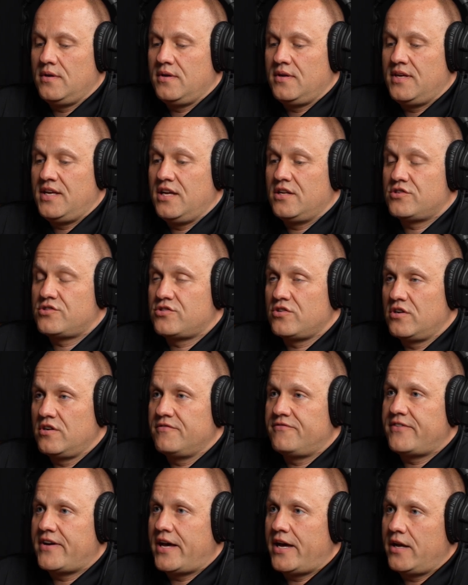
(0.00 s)
get
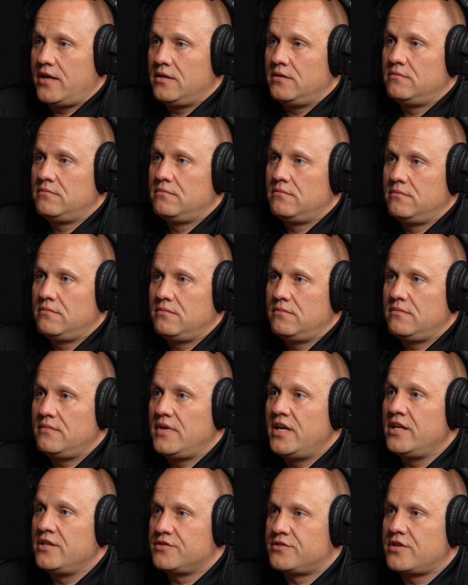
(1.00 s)
certified
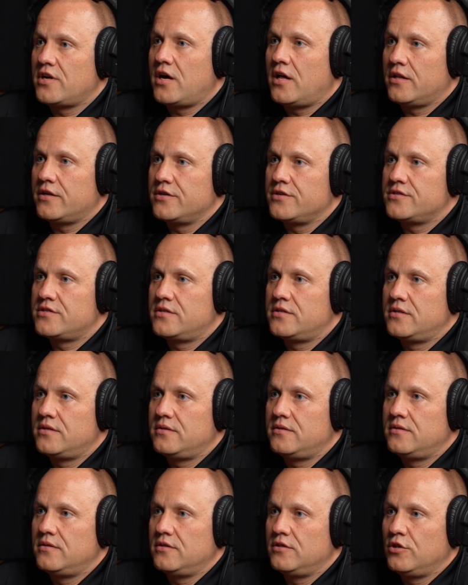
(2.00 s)
installers,
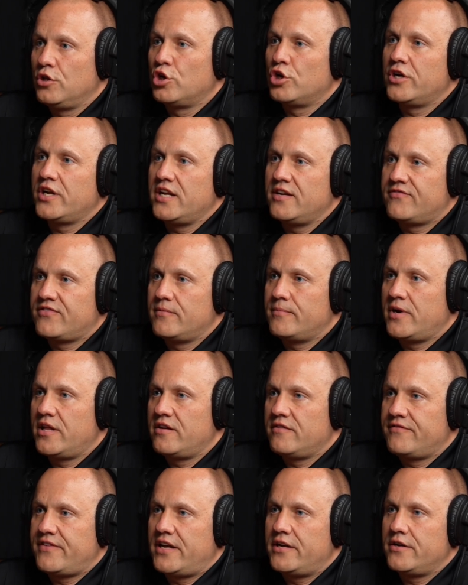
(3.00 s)
learning from
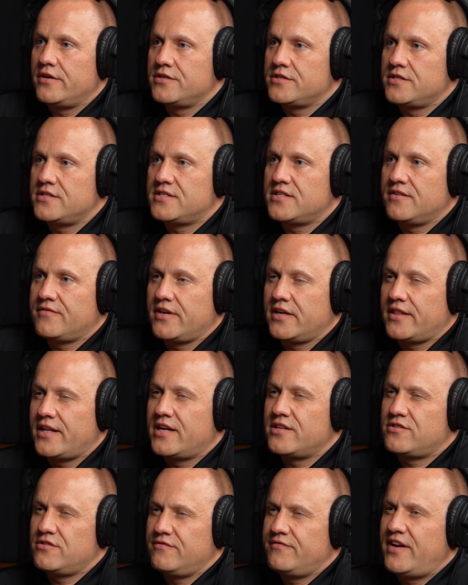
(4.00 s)
other vendors and stuff like
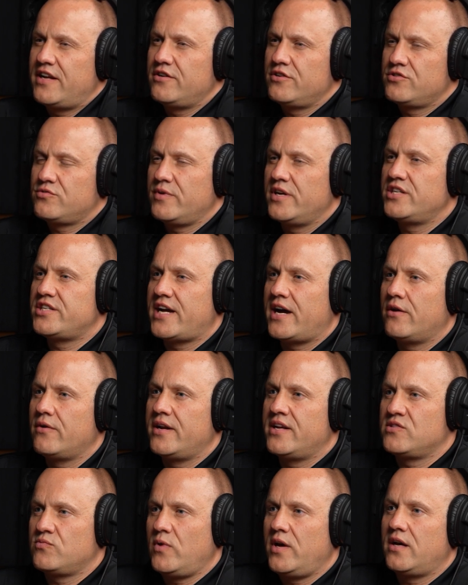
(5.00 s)
that. So vendors reach
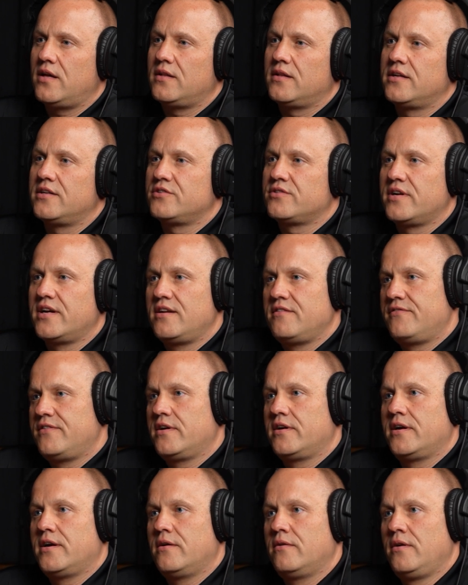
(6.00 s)
out as well on trying to
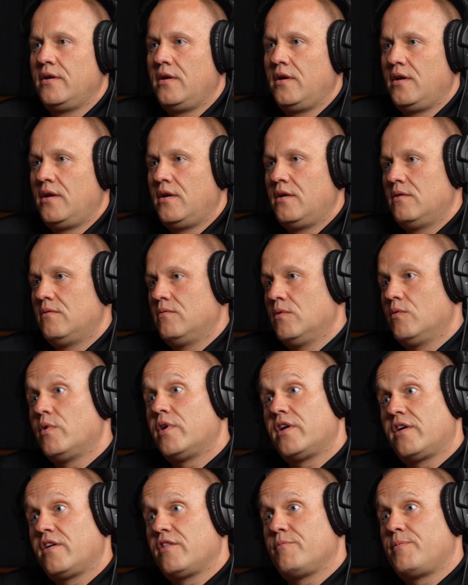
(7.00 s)
figure out, well,
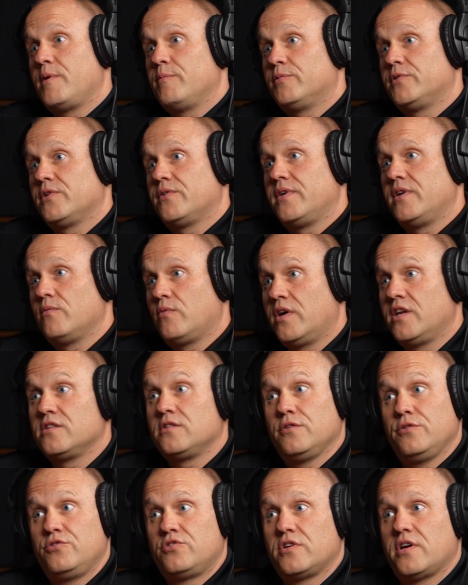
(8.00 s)
what are other people doing? What is
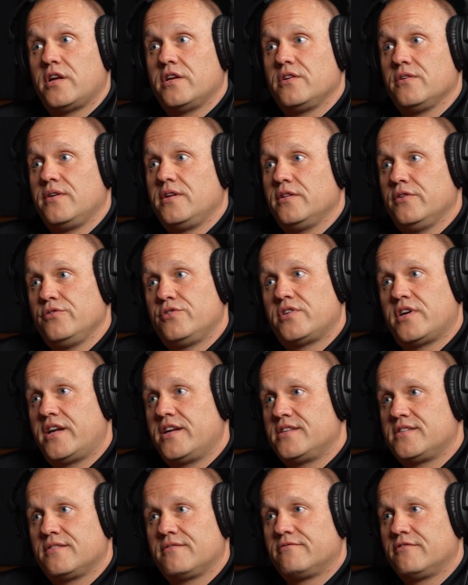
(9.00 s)
Lutron doing? Lutron
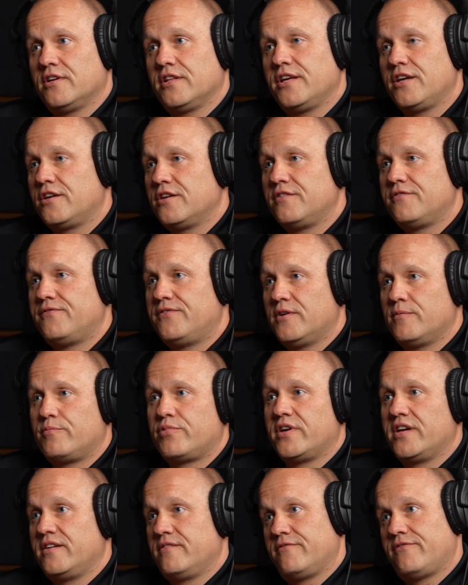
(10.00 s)
is a really good
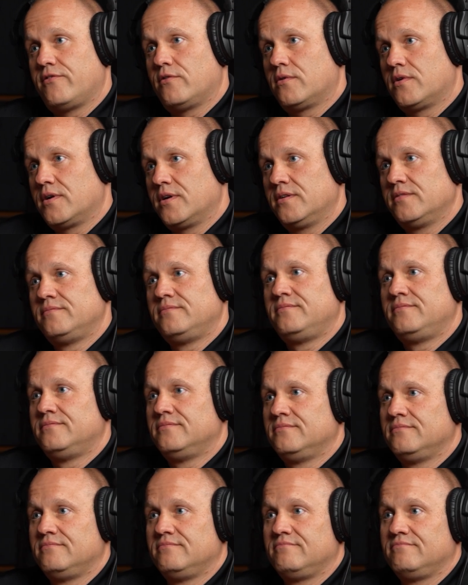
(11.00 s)
footprint for
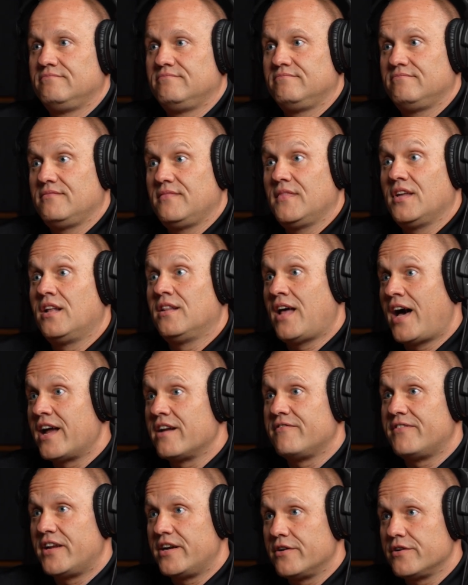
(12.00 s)
a lot
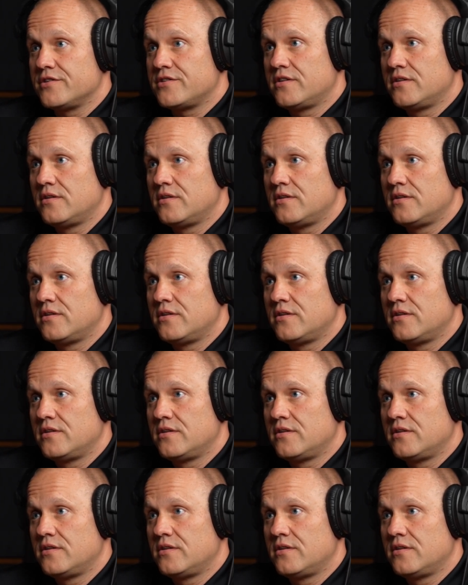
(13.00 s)
of vendors.